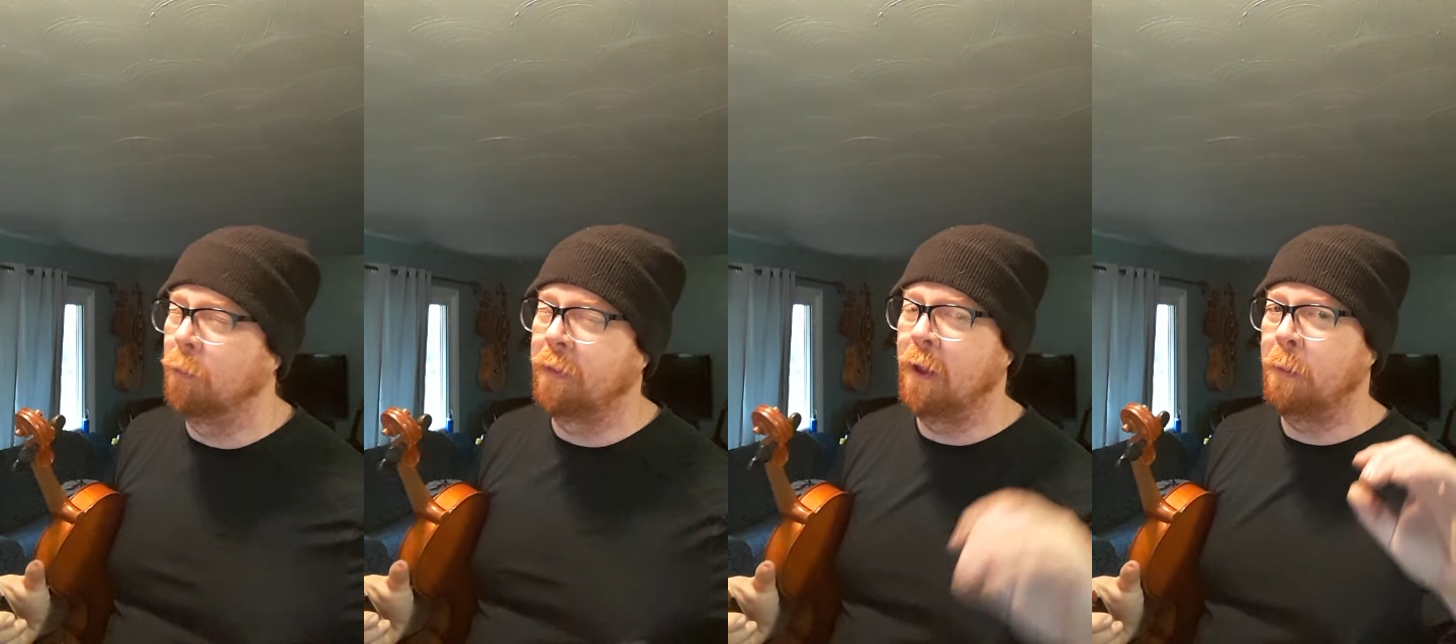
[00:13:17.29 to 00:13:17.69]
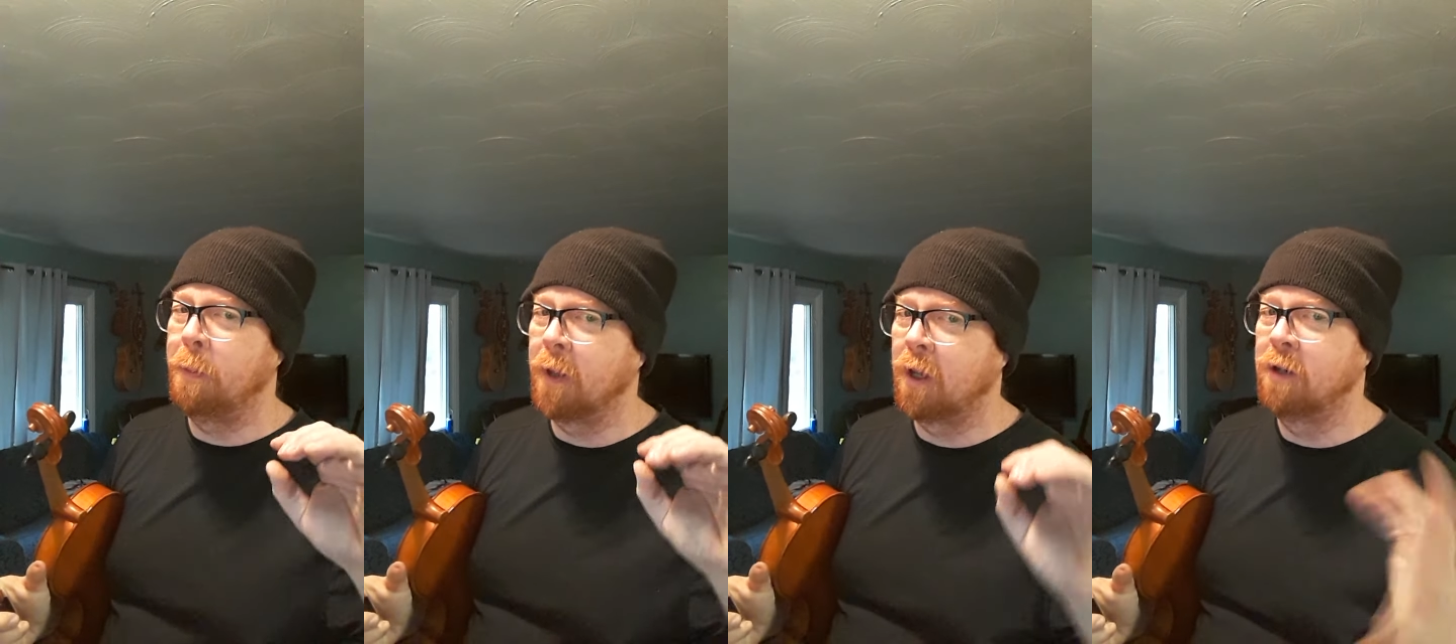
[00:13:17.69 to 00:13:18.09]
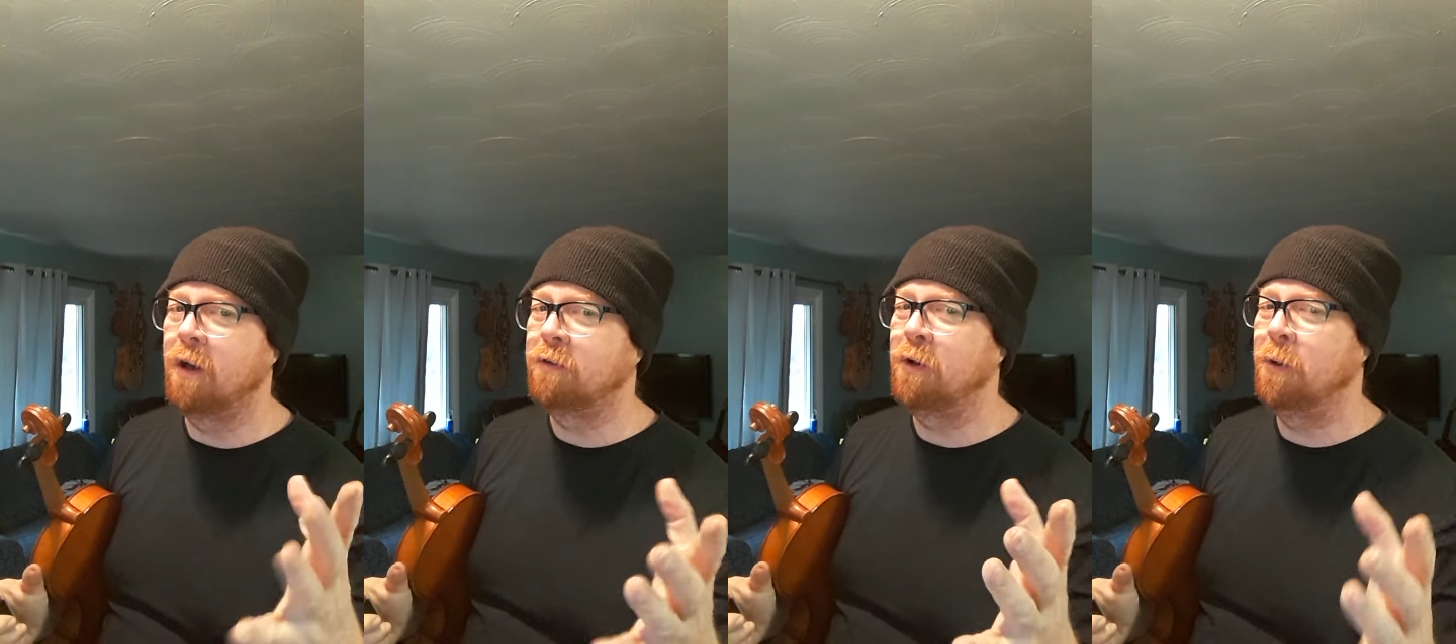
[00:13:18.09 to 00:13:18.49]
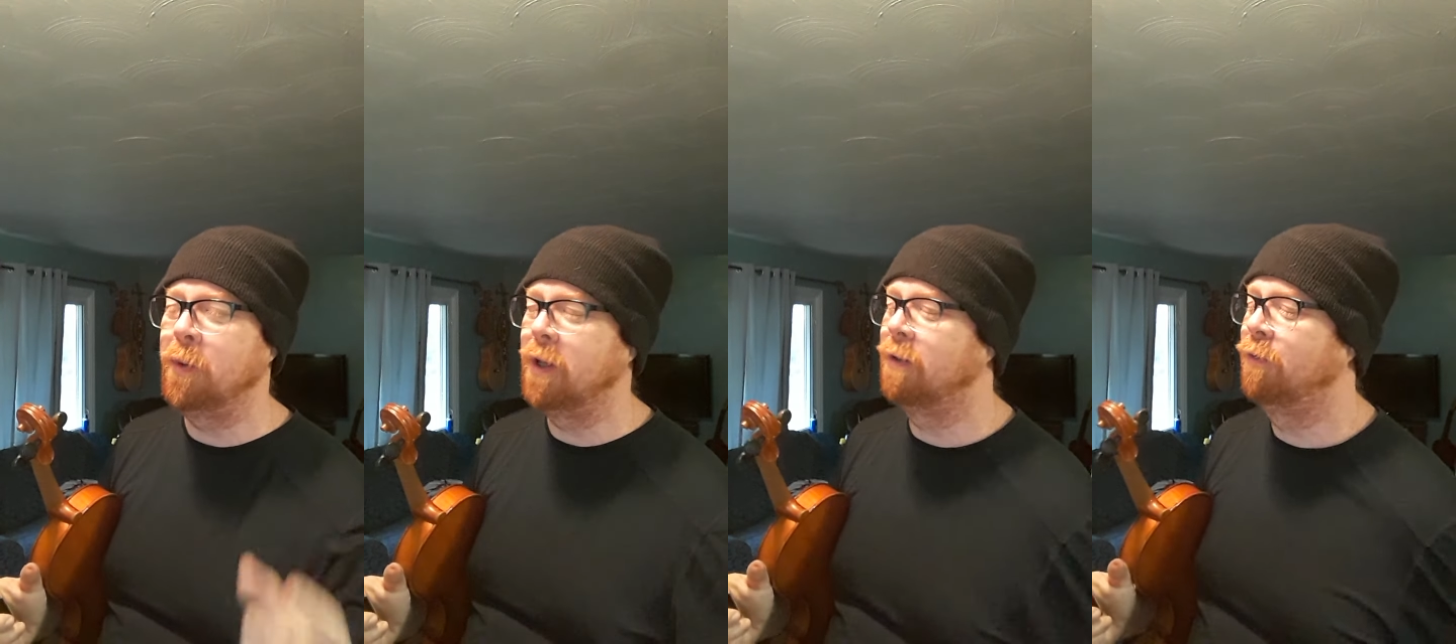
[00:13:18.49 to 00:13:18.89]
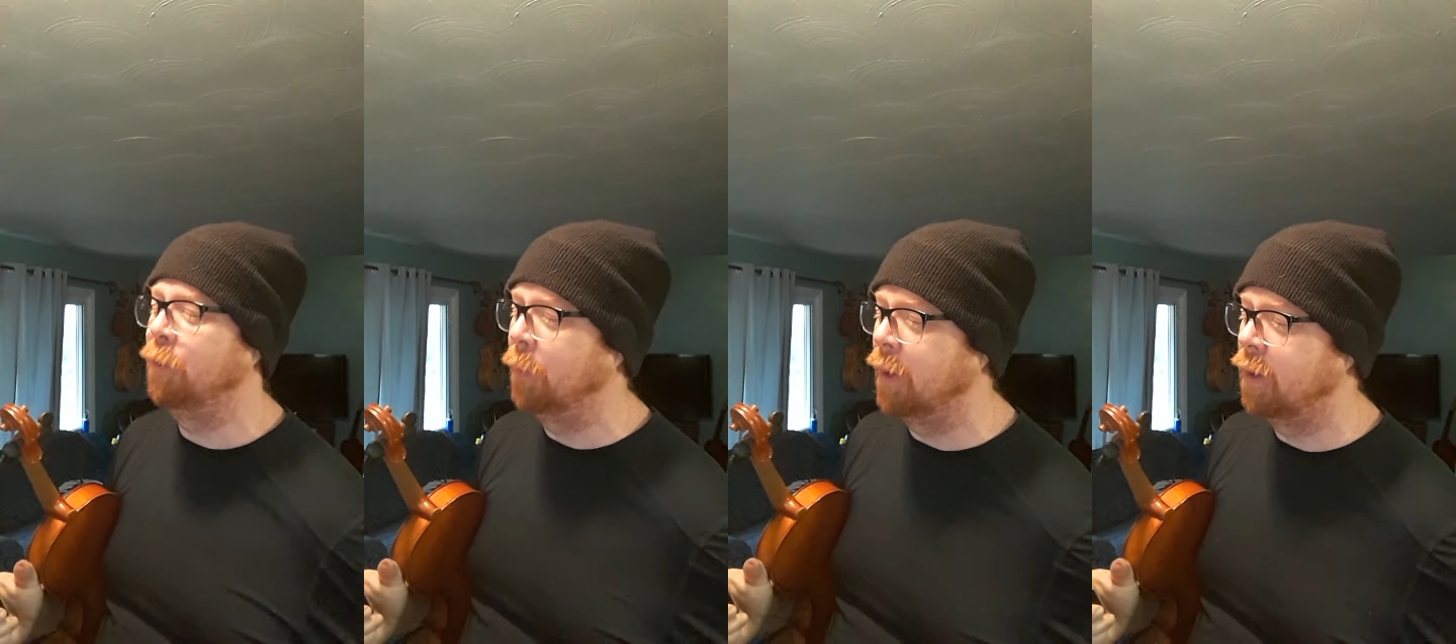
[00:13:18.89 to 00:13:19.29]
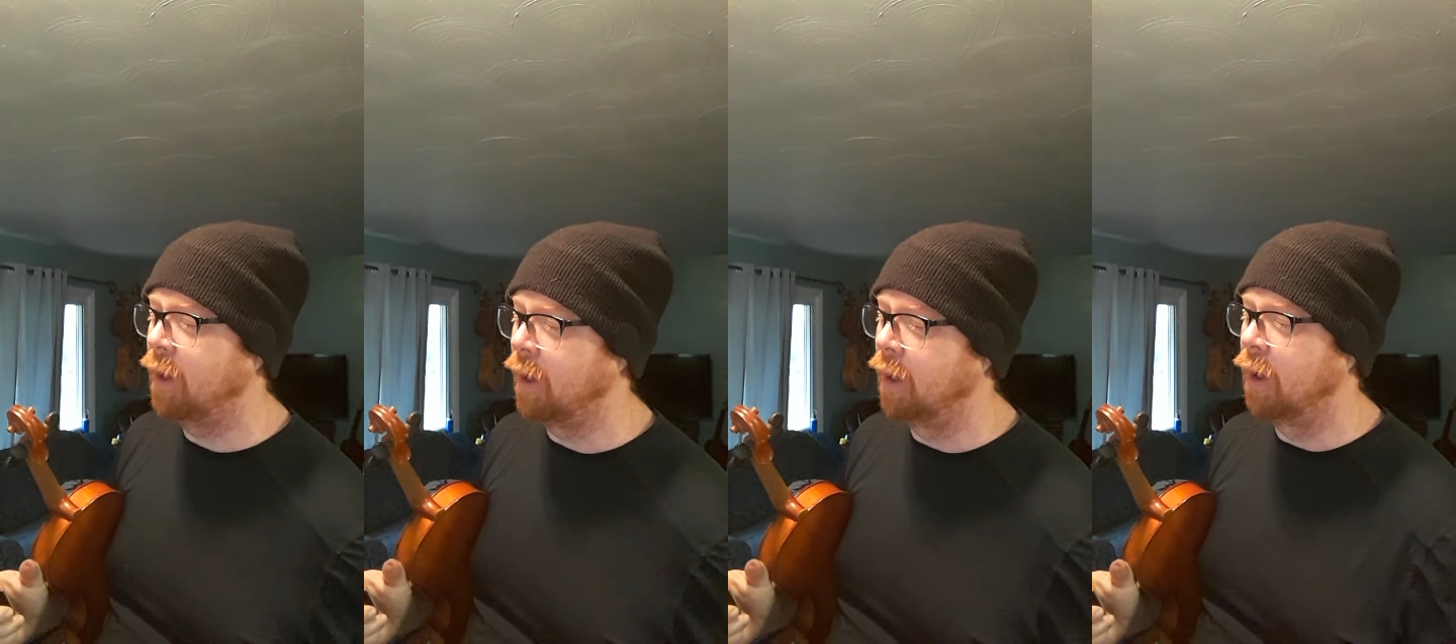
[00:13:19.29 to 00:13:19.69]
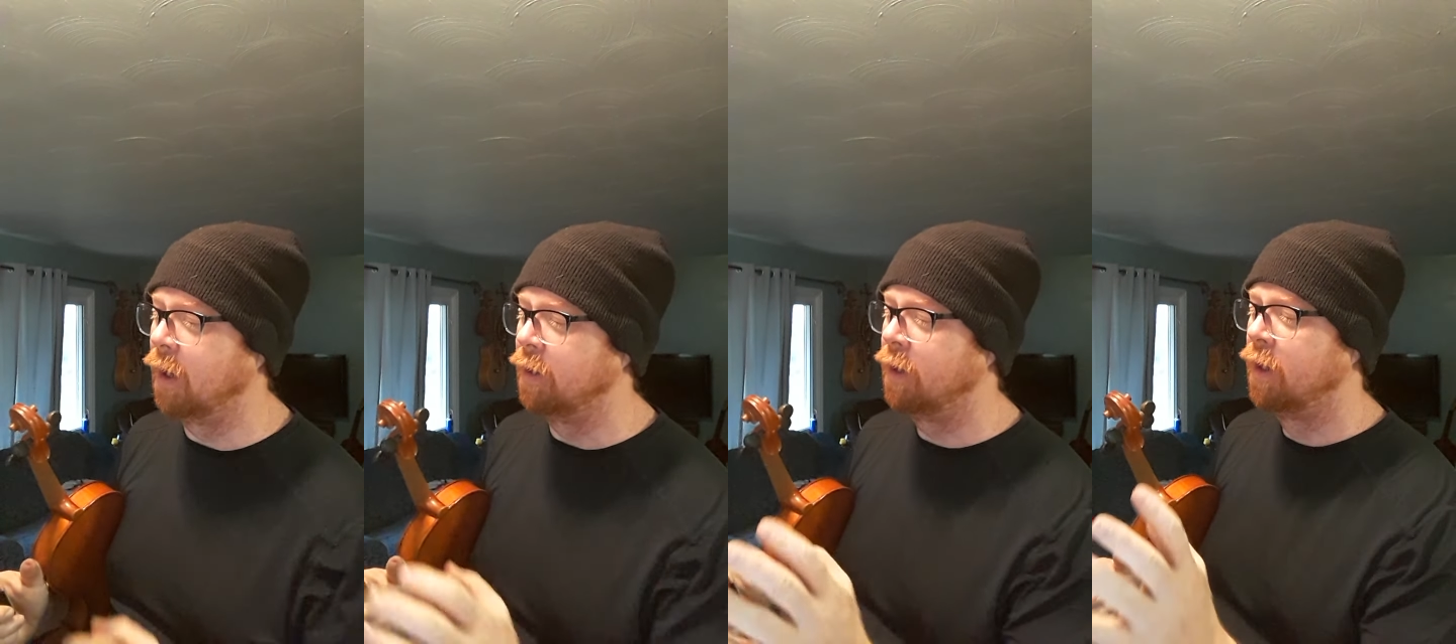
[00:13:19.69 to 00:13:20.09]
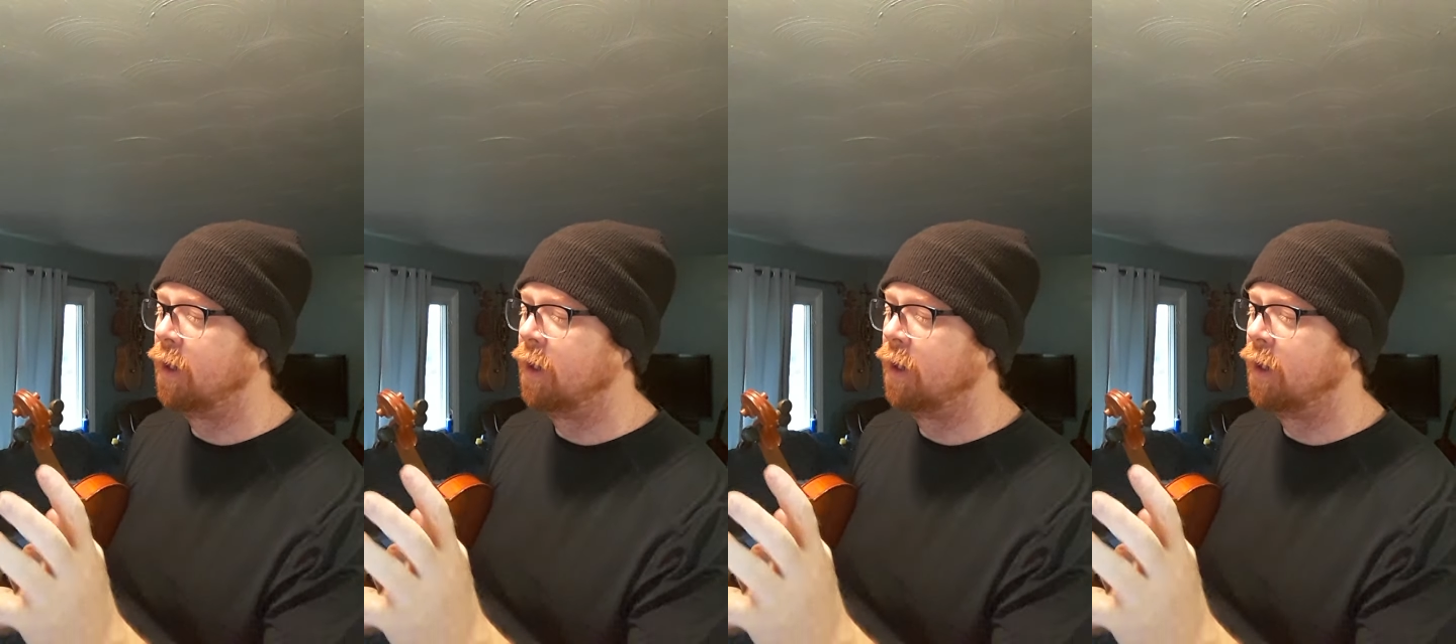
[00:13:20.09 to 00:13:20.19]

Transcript: without the conductor going into it and